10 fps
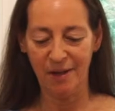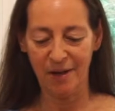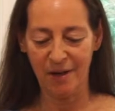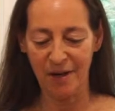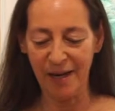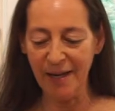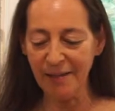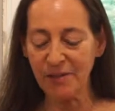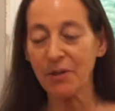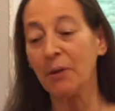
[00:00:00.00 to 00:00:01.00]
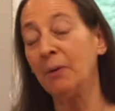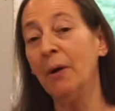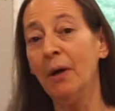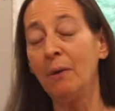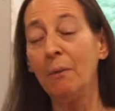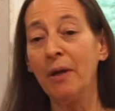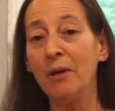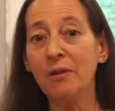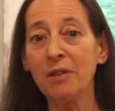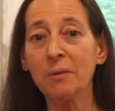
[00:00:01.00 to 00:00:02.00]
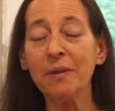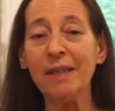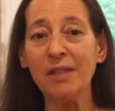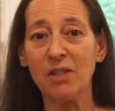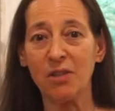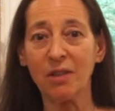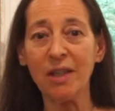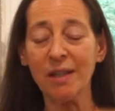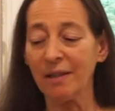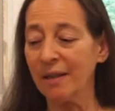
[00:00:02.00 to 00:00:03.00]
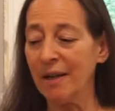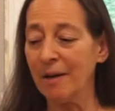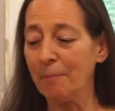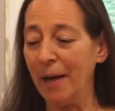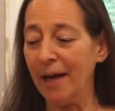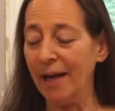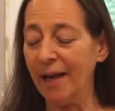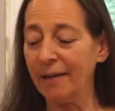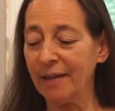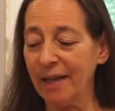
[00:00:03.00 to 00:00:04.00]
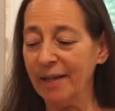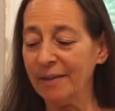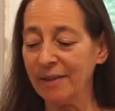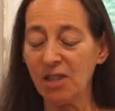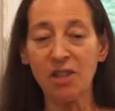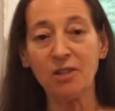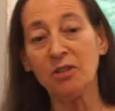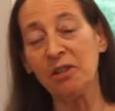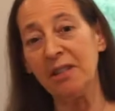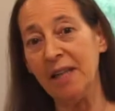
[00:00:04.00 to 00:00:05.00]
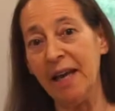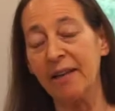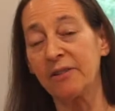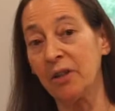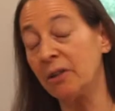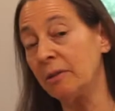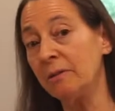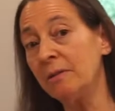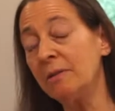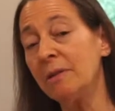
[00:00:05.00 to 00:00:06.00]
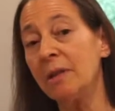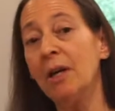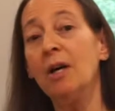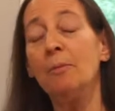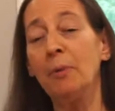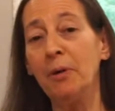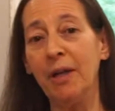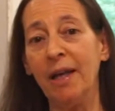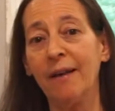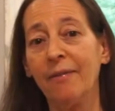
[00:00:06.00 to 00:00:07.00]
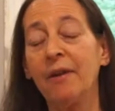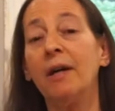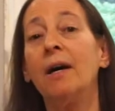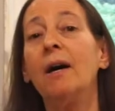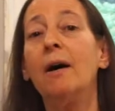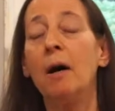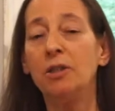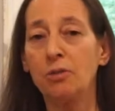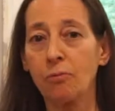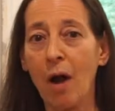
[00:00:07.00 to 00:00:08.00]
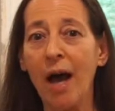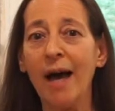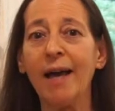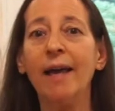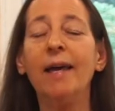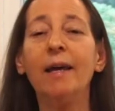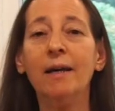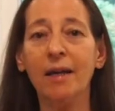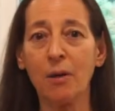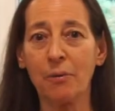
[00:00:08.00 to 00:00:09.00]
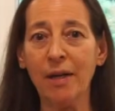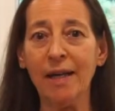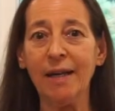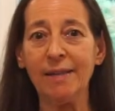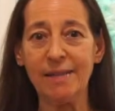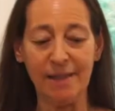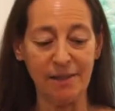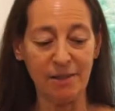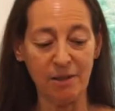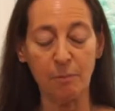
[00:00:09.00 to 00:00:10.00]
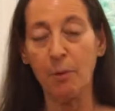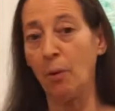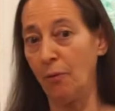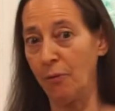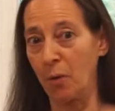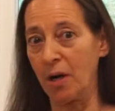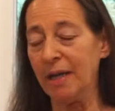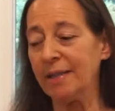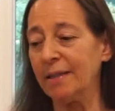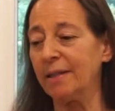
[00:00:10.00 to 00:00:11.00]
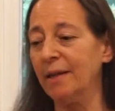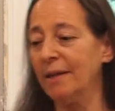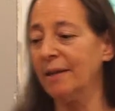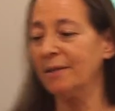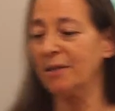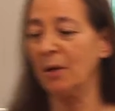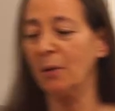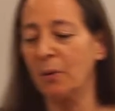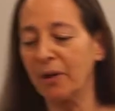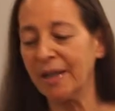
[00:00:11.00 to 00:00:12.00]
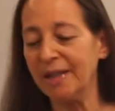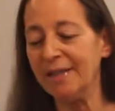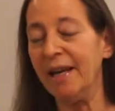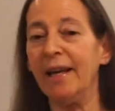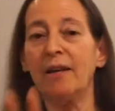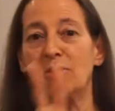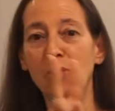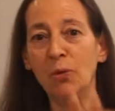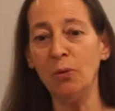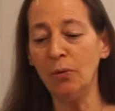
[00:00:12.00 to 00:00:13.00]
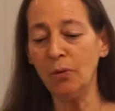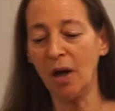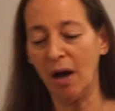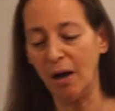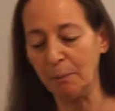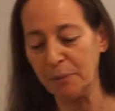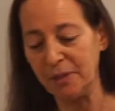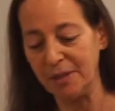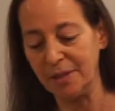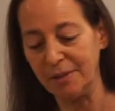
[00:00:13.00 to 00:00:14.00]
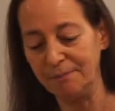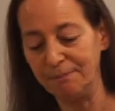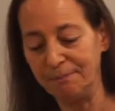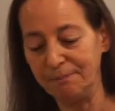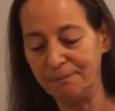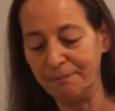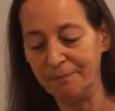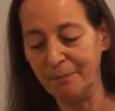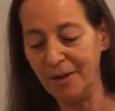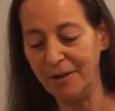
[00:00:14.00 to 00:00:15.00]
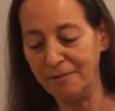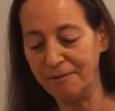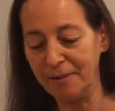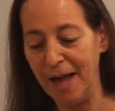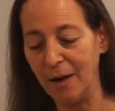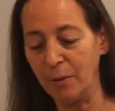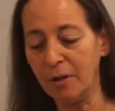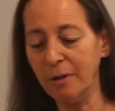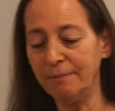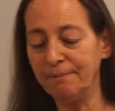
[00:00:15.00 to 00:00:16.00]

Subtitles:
All right, so we usually start by letting the children take turns putting the dry ingredients into the bowl for us. So we're going to take 2 cups of flour